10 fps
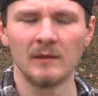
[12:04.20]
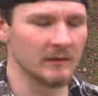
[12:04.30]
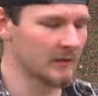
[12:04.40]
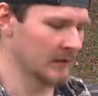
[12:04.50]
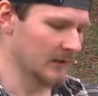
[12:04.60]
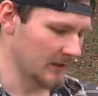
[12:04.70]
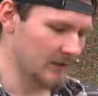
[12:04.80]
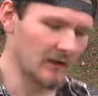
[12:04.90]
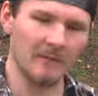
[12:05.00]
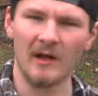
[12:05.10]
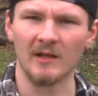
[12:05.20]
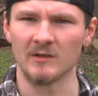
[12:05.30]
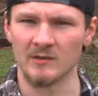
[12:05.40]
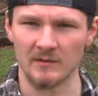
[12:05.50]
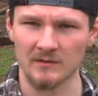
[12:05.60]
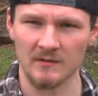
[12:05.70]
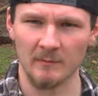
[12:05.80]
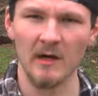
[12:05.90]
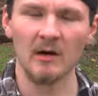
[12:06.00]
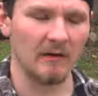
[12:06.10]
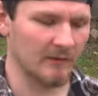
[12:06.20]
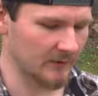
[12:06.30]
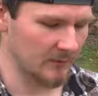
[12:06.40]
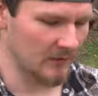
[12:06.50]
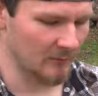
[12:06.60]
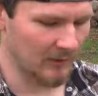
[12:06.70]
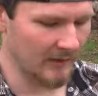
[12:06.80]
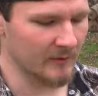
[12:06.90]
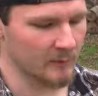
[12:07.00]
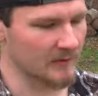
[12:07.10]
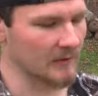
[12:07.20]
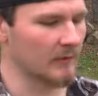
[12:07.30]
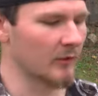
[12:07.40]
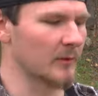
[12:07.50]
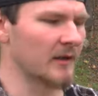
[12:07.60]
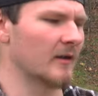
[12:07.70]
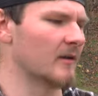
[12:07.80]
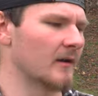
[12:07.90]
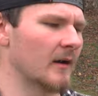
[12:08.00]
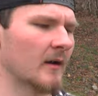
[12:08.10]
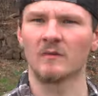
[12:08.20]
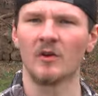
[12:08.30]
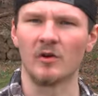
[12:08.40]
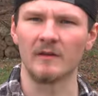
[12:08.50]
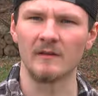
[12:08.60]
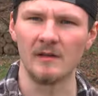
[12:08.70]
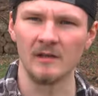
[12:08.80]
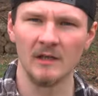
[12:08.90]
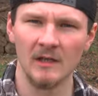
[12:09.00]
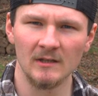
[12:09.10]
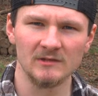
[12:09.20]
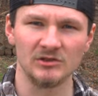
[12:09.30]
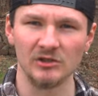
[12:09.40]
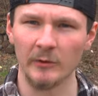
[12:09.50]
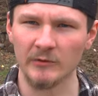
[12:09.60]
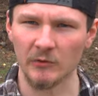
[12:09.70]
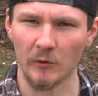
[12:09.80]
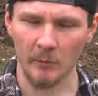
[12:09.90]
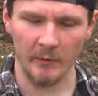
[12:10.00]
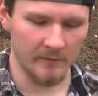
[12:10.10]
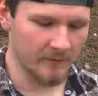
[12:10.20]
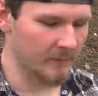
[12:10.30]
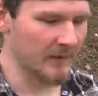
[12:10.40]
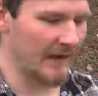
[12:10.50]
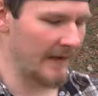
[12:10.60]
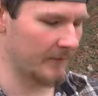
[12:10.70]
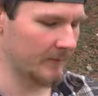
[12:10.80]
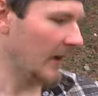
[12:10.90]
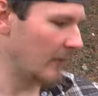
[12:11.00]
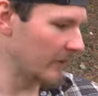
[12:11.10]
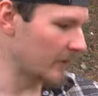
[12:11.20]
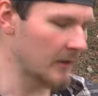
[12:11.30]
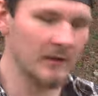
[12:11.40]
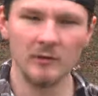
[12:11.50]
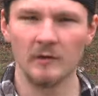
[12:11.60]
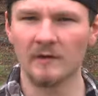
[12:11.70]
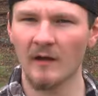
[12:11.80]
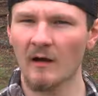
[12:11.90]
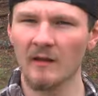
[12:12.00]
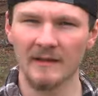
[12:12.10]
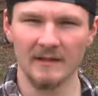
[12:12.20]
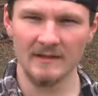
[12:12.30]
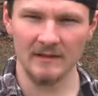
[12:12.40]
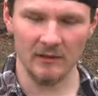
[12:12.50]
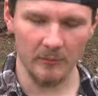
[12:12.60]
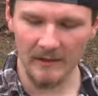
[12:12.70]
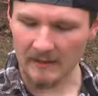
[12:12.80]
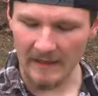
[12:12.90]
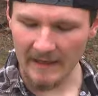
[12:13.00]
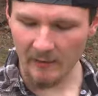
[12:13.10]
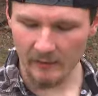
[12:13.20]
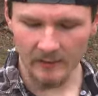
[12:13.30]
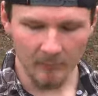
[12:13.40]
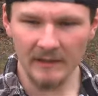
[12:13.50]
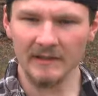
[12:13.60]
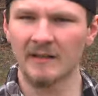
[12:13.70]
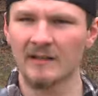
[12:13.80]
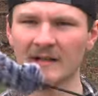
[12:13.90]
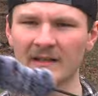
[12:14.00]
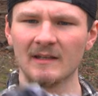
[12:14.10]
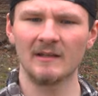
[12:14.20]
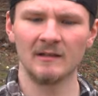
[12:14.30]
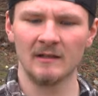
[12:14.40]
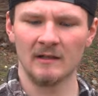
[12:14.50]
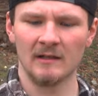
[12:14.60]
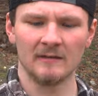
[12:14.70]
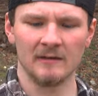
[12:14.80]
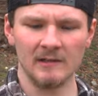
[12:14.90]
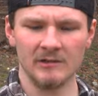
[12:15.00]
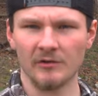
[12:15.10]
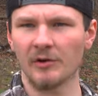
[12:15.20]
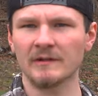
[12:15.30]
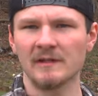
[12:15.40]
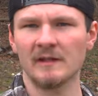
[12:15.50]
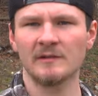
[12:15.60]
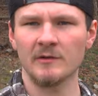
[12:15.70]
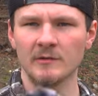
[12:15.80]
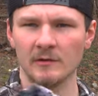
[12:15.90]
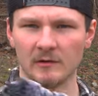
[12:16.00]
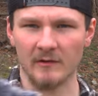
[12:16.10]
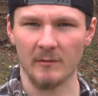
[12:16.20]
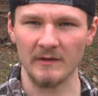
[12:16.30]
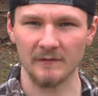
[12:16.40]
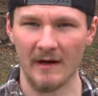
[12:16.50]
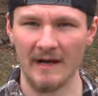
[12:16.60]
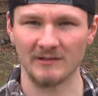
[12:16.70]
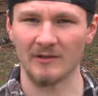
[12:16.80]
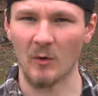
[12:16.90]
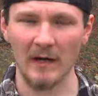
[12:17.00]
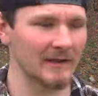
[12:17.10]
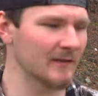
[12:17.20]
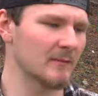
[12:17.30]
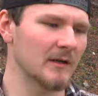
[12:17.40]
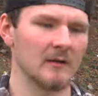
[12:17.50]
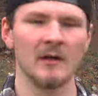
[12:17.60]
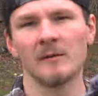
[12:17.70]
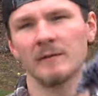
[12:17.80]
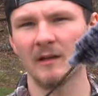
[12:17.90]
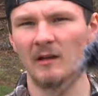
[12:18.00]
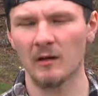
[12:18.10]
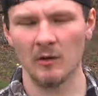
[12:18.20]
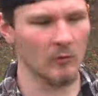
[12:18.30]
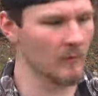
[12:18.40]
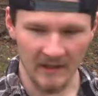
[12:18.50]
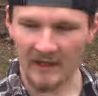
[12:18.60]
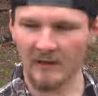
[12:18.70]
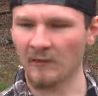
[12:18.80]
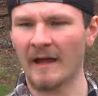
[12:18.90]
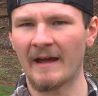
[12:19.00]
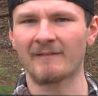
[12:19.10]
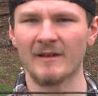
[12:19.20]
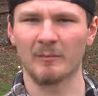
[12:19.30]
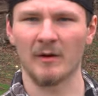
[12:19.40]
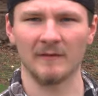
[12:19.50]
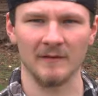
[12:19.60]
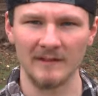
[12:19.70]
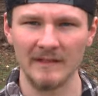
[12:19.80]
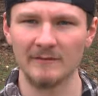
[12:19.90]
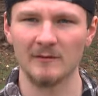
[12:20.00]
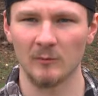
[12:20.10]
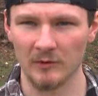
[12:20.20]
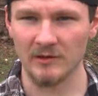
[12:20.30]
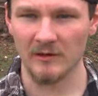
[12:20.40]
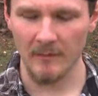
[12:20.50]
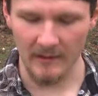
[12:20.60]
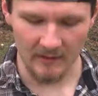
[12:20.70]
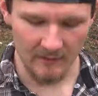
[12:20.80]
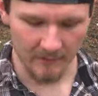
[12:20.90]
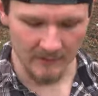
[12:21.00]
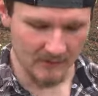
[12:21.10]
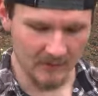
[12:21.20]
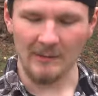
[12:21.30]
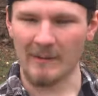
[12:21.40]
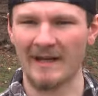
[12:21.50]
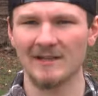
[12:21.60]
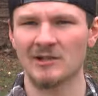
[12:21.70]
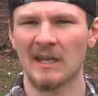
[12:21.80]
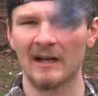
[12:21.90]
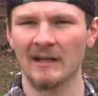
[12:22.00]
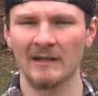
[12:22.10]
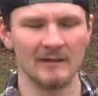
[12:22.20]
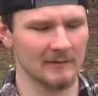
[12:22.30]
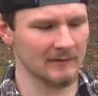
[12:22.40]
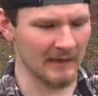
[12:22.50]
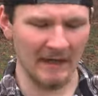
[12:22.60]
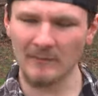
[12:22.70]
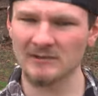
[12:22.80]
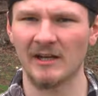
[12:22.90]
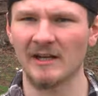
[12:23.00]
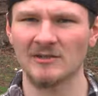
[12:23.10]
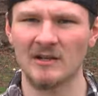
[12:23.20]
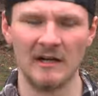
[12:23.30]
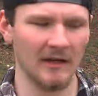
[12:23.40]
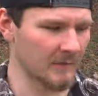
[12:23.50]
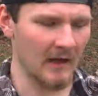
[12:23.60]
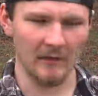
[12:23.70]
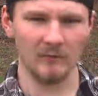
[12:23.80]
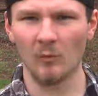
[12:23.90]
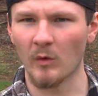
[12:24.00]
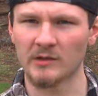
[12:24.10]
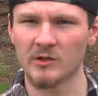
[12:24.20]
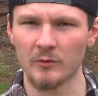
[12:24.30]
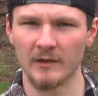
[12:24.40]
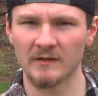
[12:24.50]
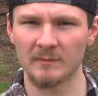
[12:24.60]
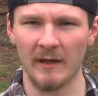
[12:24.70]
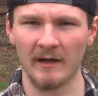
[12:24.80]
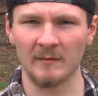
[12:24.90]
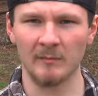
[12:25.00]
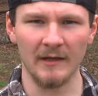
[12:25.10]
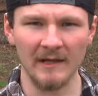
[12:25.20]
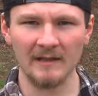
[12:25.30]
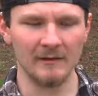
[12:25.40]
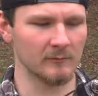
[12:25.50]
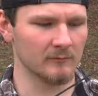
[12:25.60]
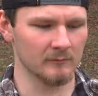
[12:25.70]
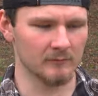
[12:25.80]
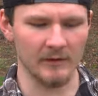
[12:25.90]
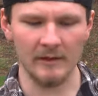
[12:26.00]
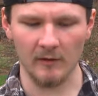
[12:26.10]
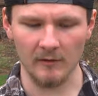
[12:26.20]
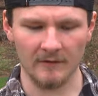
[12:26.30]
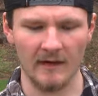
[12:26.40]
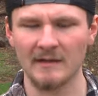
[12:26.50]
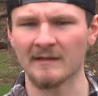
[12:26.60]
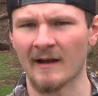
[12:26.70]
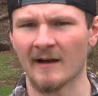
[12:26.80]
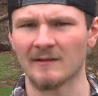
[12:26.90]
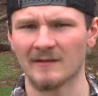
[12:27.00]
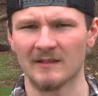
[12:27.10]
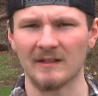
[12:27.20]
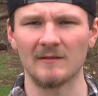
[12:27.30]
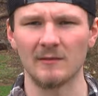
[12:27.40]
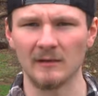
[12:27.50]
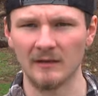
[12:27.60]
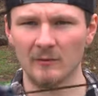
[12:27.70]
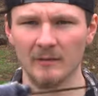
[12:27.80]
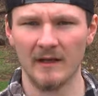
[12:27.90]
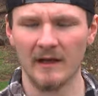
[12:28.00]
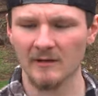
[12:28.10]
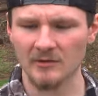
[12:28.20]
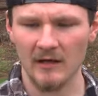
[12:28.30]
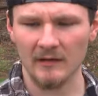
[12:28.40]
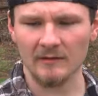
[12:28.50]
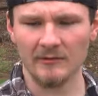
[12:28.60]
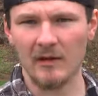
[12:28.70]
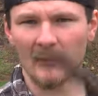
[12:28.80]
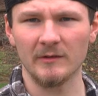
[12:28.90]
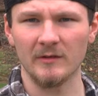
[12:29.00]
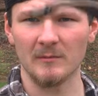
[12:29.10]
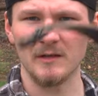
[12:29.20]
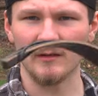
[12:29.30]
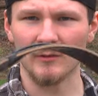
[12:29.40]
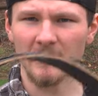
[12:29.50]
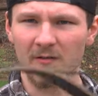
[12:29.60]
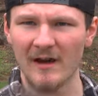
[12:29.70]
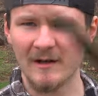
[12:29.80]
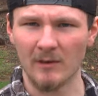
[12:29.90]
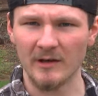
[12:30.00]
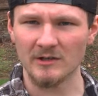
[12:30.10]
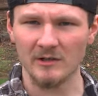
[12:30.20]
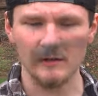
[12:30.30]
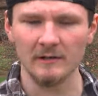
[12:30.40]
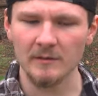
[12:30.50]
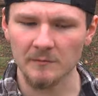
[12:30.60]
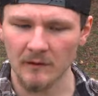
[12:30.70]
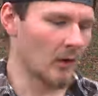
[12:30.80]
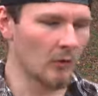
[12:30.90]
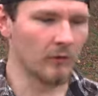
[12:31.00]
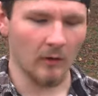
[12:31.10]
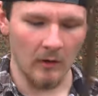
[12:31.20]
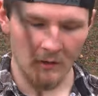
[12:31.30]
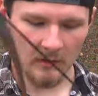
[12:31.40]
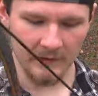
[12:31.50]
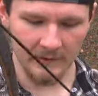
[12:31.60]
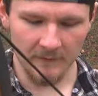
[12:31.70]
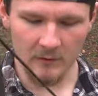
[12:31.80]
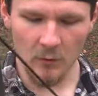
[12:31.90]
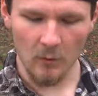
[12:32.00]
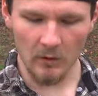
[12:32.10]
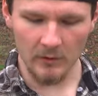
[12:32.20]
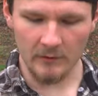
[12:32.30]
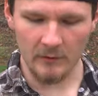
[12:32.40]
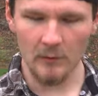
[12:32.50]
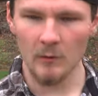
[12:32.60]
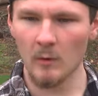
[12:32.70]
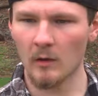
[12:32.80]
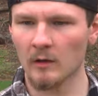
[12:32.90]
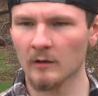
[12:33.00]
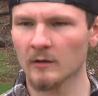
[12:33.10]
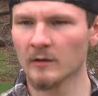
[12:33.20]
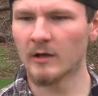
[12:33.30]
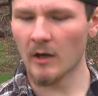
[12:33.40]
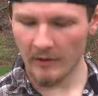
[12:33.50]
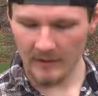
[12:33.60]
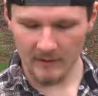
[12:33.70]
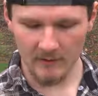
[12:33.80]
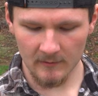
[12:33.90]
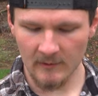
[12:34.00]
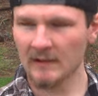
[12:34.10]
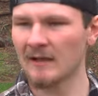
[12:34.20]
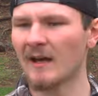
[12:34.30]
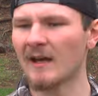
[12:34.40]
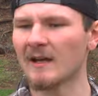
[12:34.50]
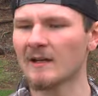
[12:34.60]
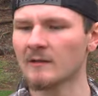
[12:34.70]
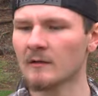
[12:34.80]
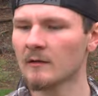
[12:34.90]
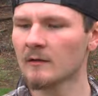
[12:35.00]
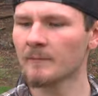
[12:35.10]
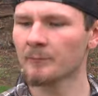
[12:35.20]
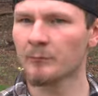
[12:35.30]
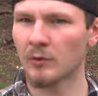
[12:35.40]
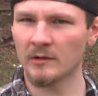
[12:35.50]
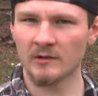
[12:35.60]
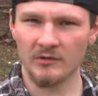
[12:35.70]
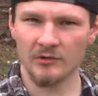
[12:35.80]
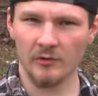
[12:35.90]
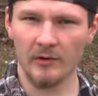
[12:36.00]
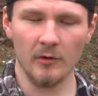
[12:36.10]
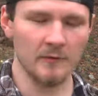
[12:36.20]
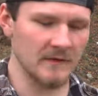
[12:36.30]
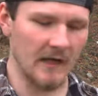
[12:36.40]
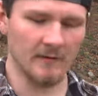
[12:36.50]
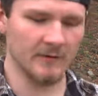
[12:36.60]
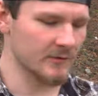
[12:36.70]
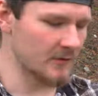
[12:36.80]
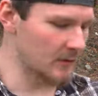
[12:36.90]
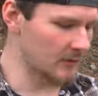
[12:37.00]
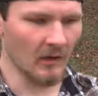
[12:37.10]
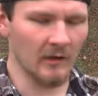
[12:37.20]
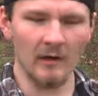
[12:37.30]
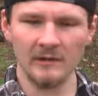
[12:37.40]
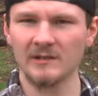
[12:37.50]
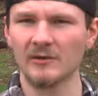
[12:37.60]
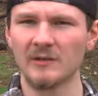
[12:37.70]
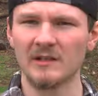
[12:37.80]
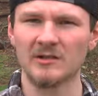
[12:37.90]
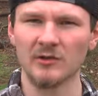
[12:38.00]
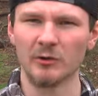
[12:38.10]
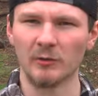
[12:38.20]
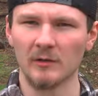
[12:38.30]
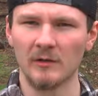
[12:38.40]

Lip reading: but again, I'm not used to this bow. I've only been playing with it a little bit here and there during the snowstorm we've been having. However, you can tell it is a little bit loud, but again, these string silencers aren't the best for actually quieting the bow, but they look cool, and I don't have them perfectly even, which can make a difference. Hand shock, not much hand shock, not what you would expect, but any Recurve takedown is going to give you a little bit of hand shock. There's always going to be a little bit of vibration in the limbs. Overall, if you were to go ahead and put string groove silencers in and also get you